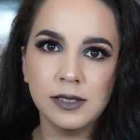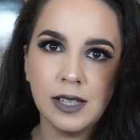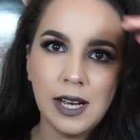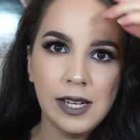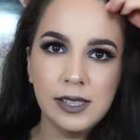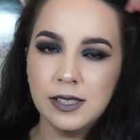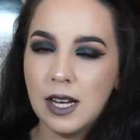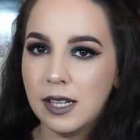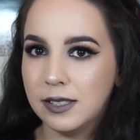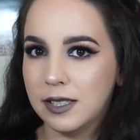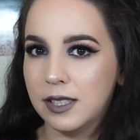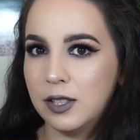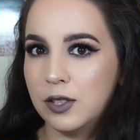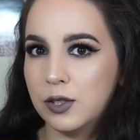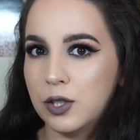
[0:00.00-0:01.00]
I
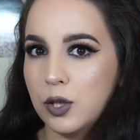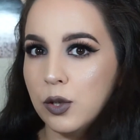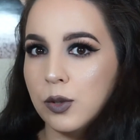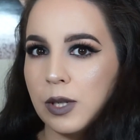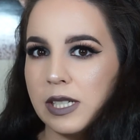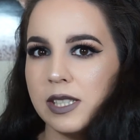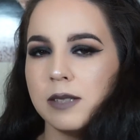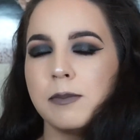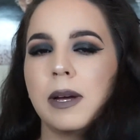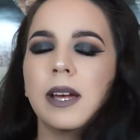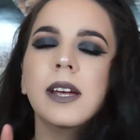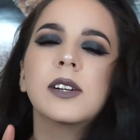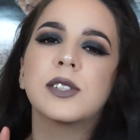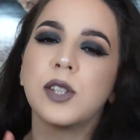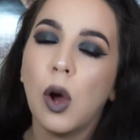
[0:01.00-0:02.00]
didn't go too crazy. My
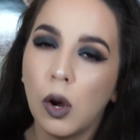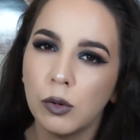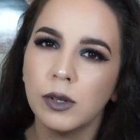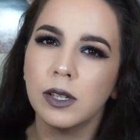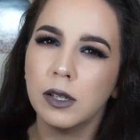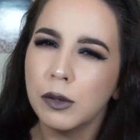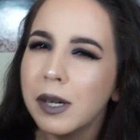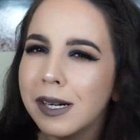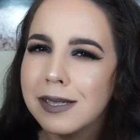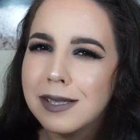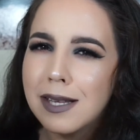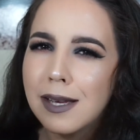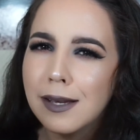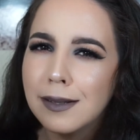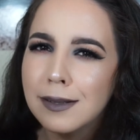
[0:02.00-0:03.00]
hair is already
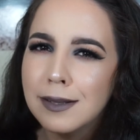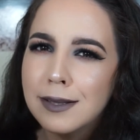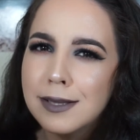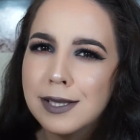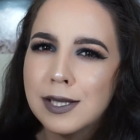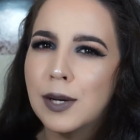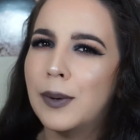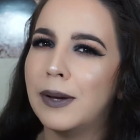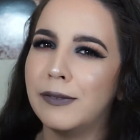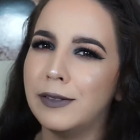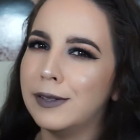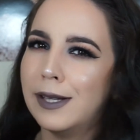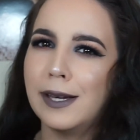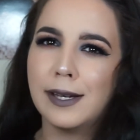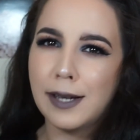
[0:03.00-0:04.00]
crazy, so I feel
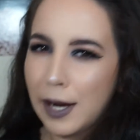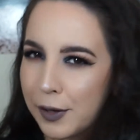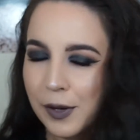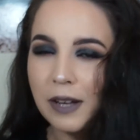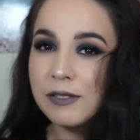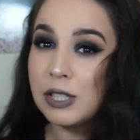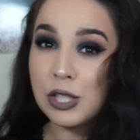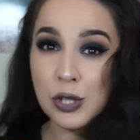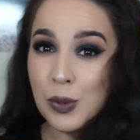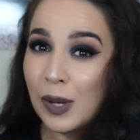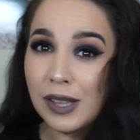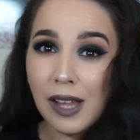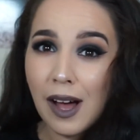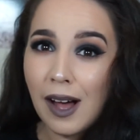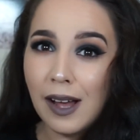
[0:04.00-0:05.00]
like I don't have to do a
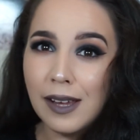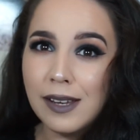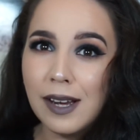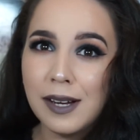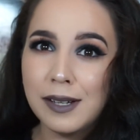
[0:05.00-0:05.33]
lot.